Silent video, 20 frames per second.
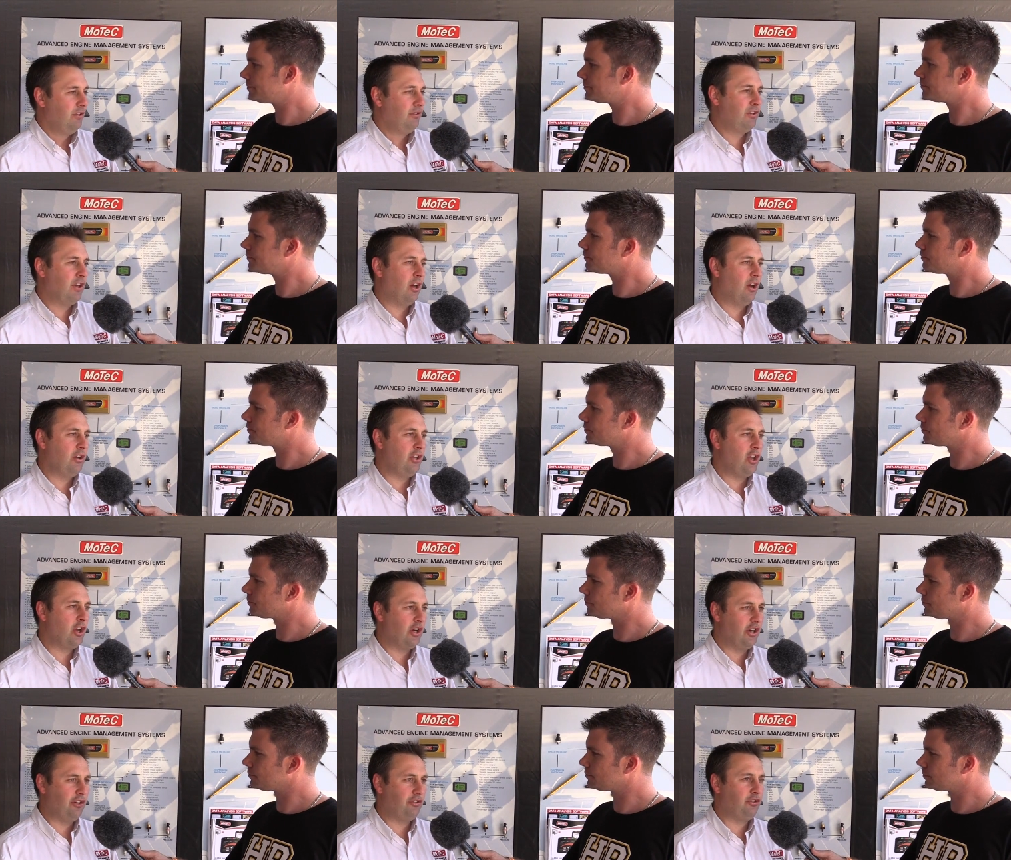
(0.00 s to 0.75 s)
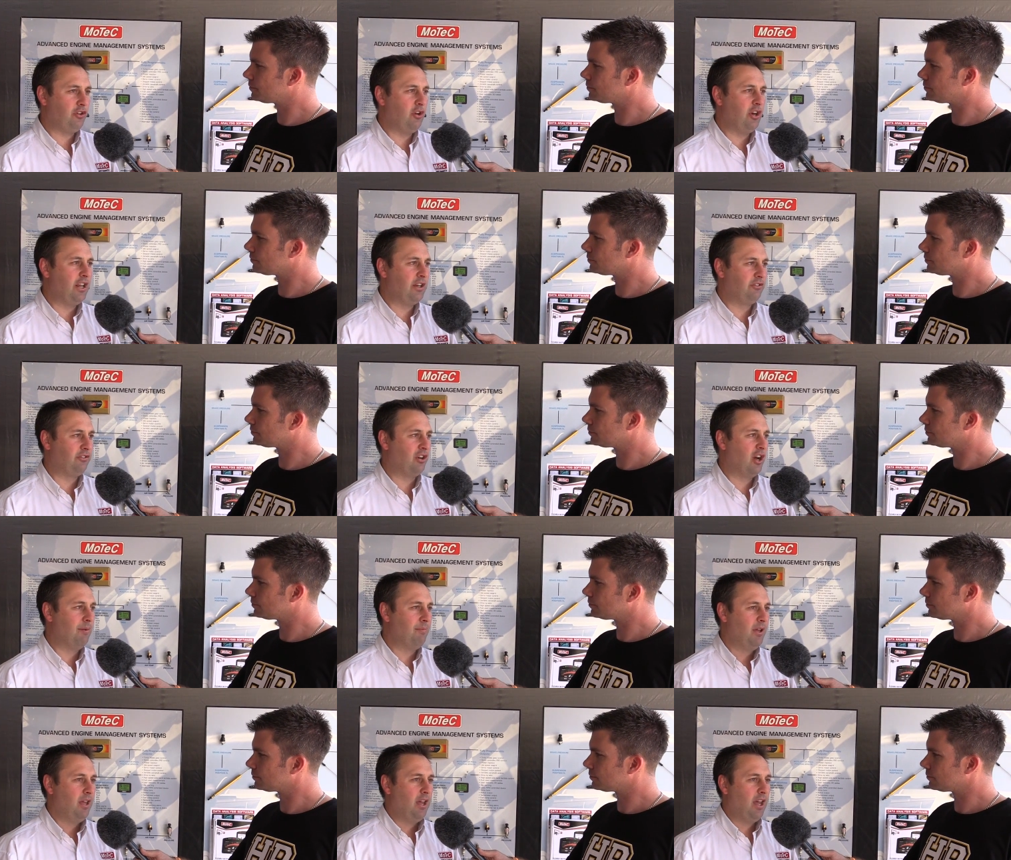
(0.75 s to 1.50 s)
Speaker 1: So you've got a tuning
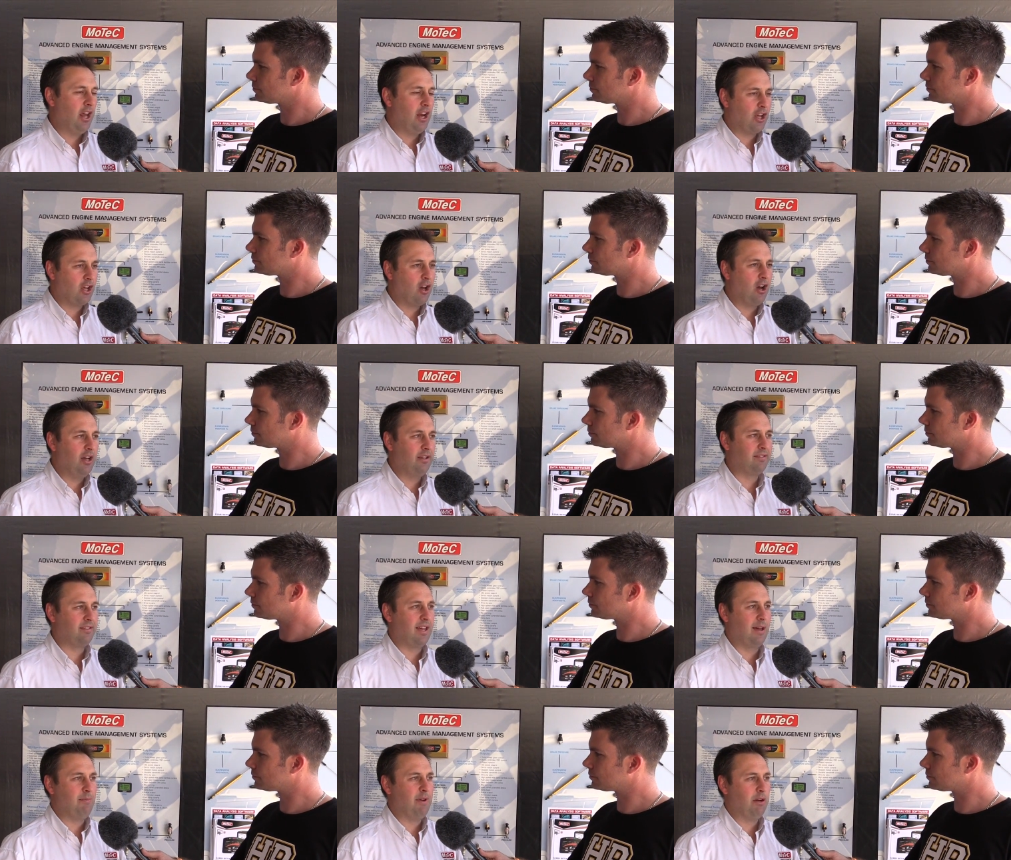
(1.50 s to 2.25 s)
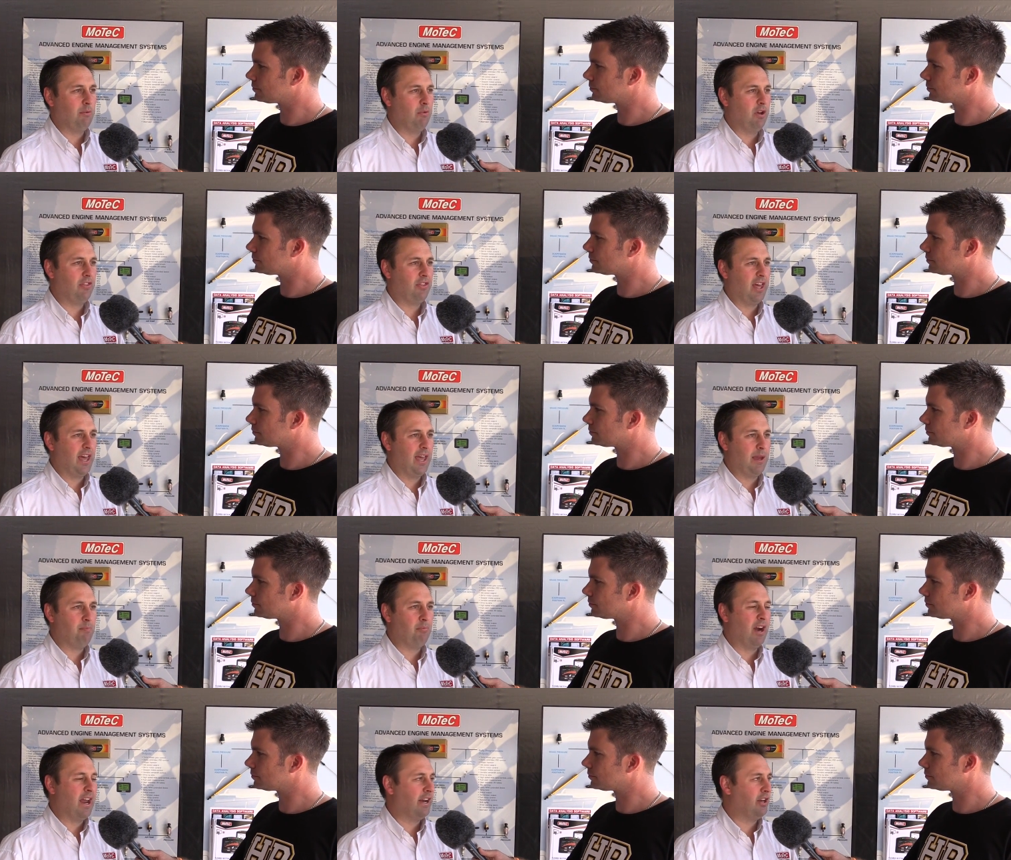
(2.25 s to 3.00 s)
shop and a guy's come in with
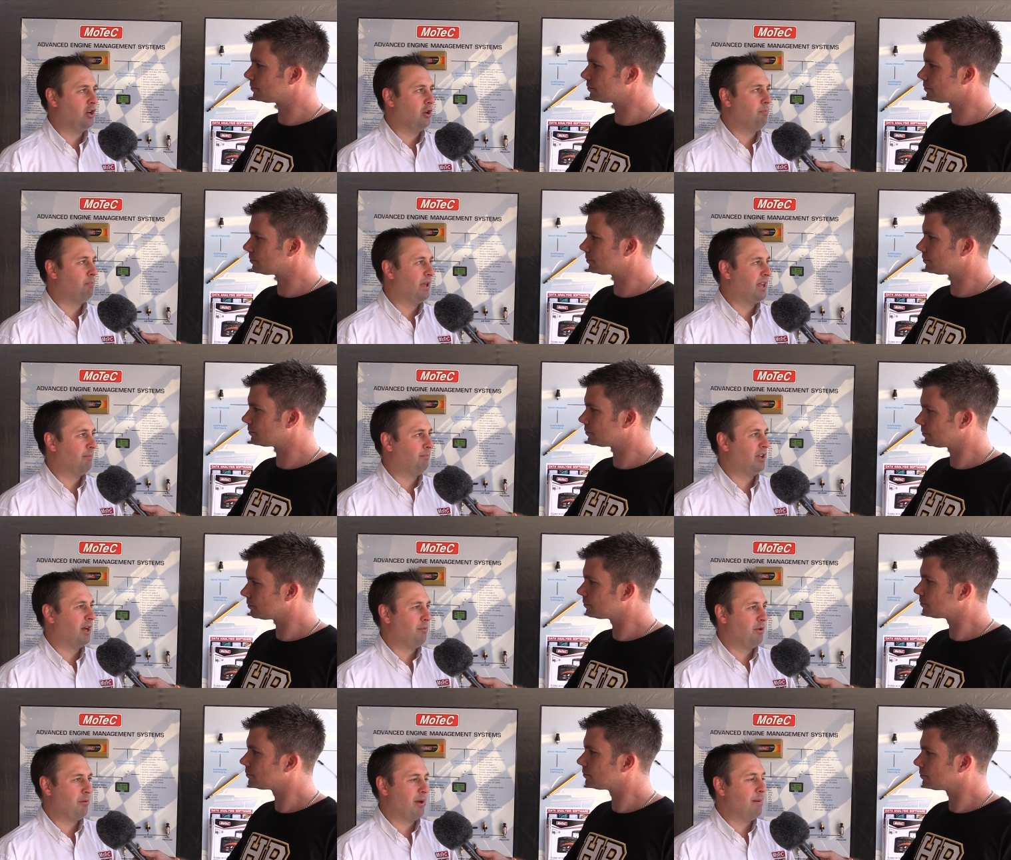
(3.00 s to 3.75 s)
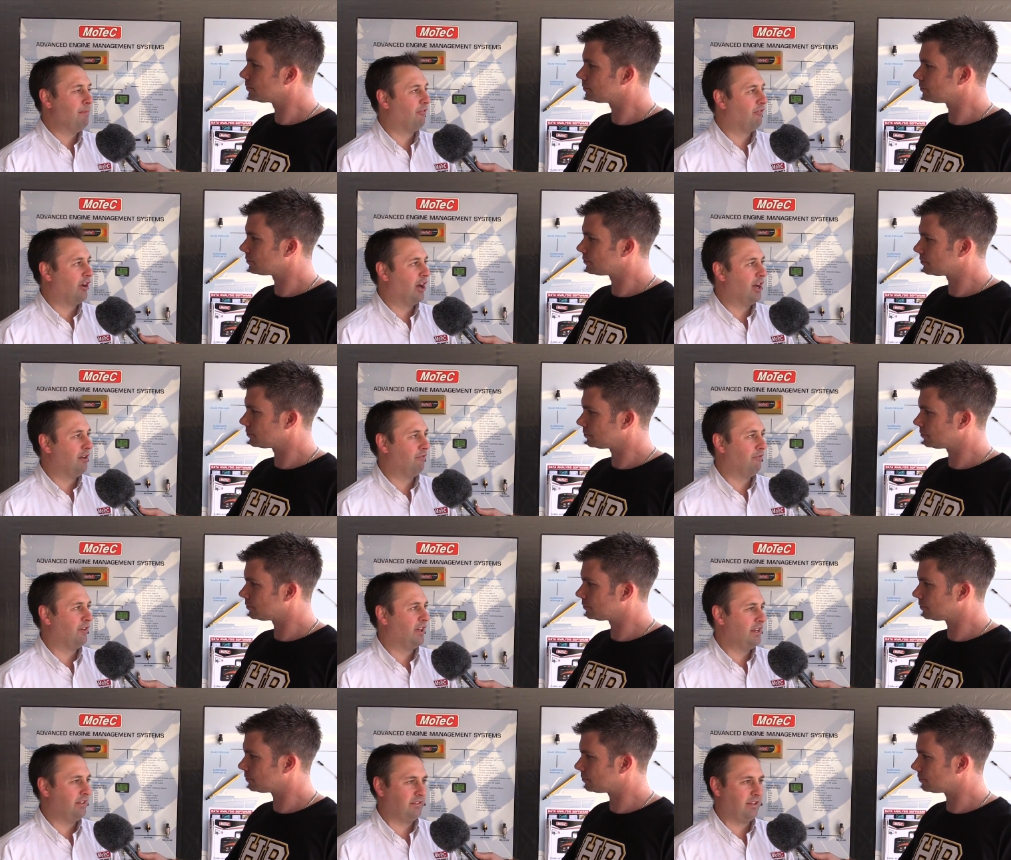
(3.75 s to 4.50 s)
a brand new BMW M5
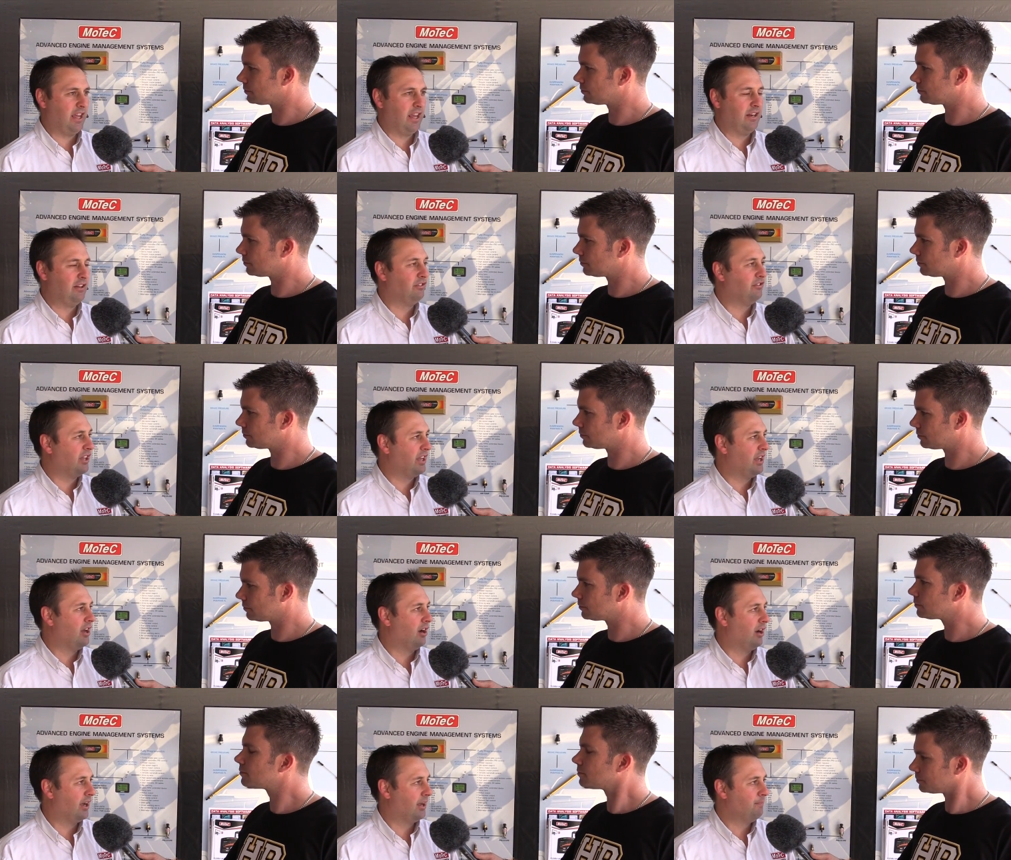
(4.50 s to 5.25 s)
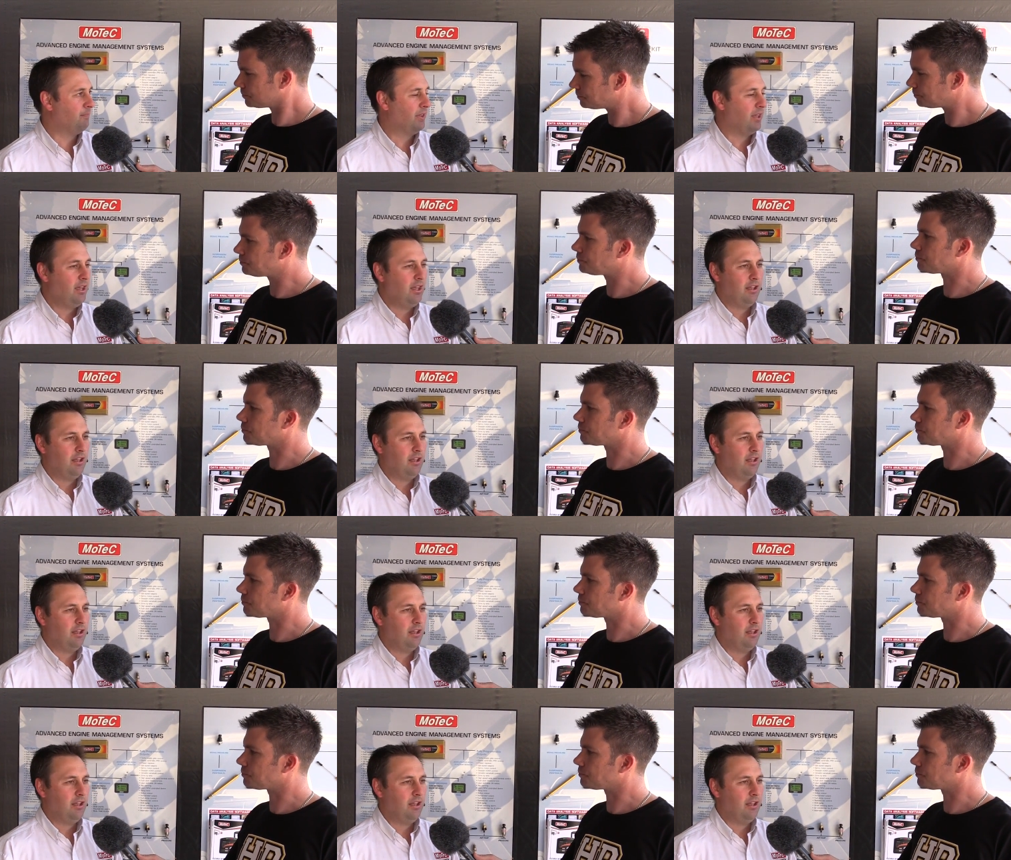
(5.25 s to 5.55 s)
V10 Di.